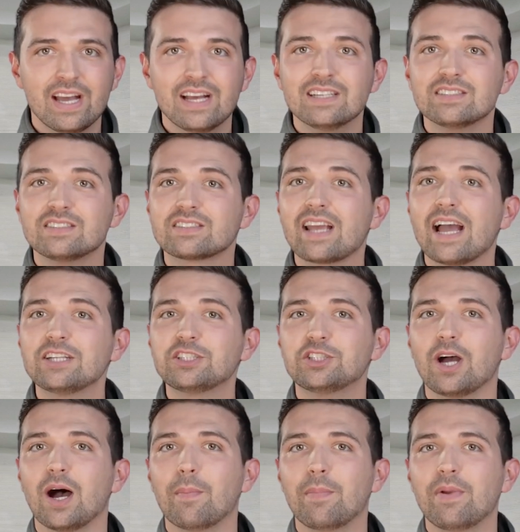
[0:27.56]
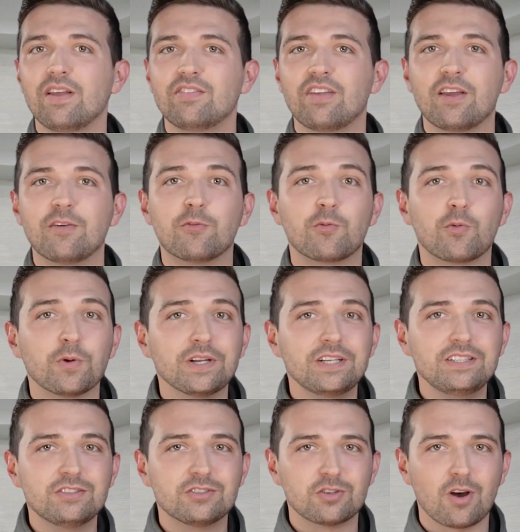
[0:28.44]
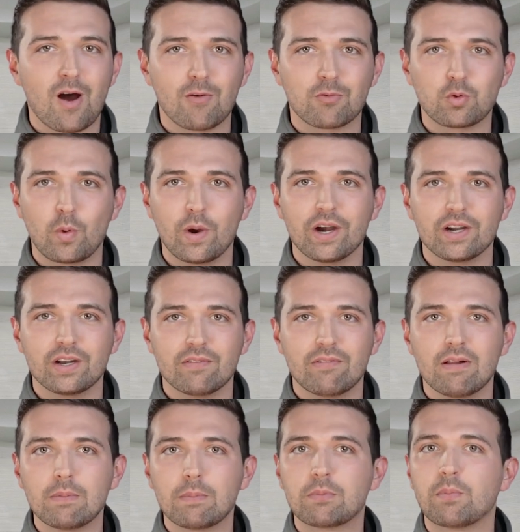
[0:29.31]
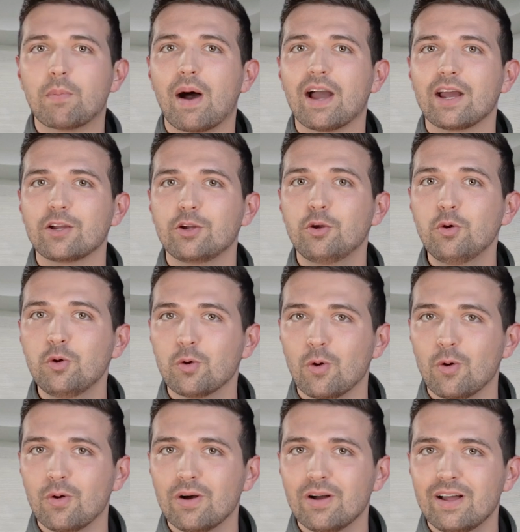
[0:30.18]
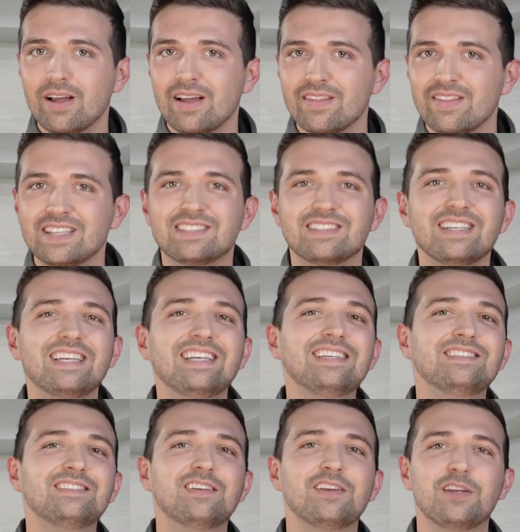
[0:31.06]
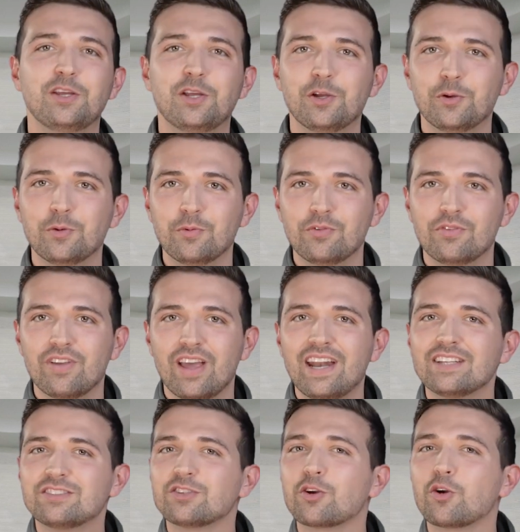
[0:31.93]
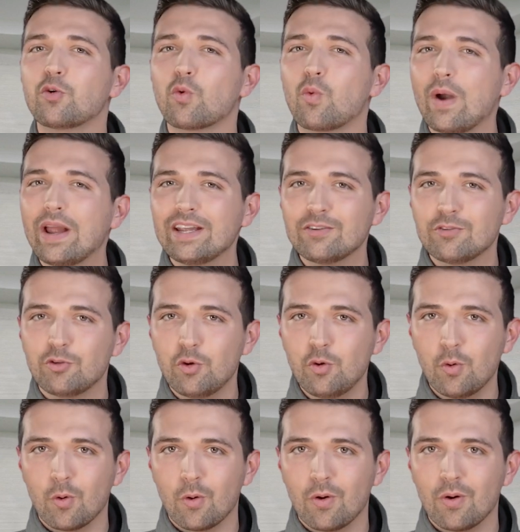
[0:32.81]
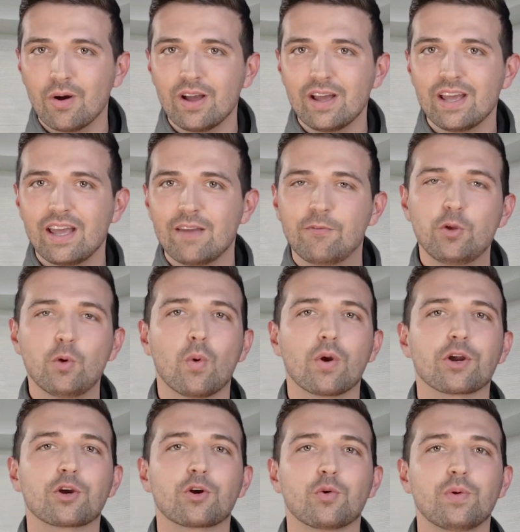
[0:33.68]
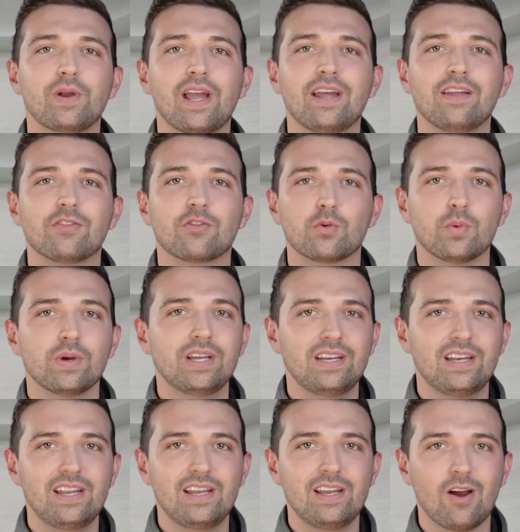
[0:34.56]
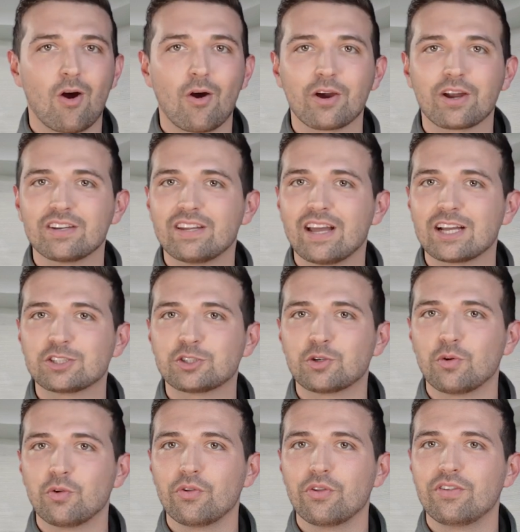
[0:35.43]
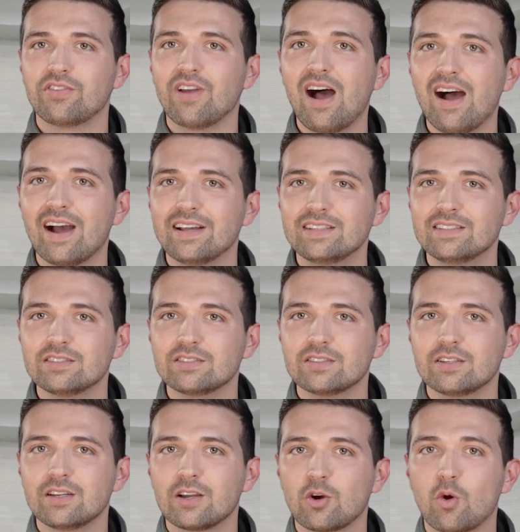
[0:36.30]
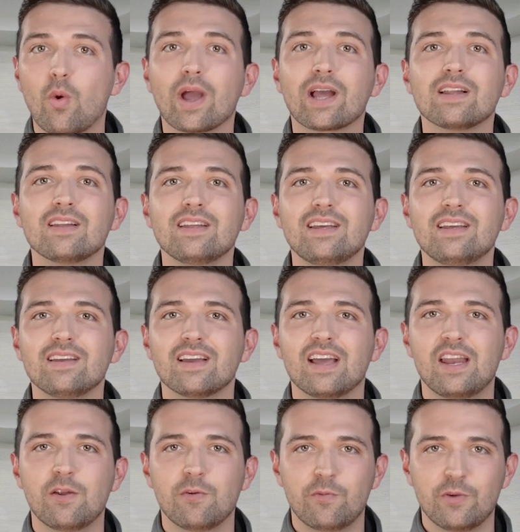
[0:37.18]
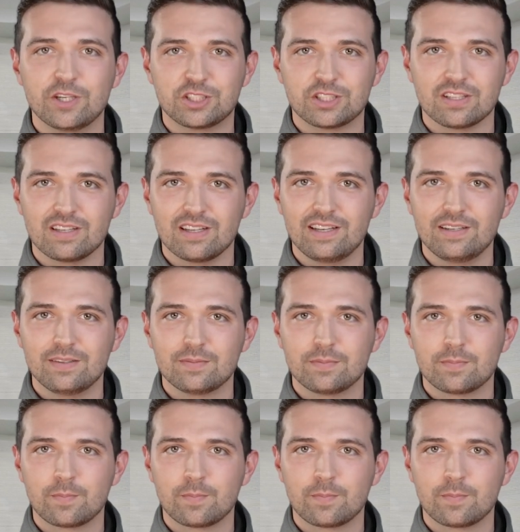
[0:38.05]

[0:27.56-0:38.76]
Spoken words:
SketchUp is a free software developed by Google that's easy to use, and it's a great tool if you want to create 3D architectural designs quickly and efficiently.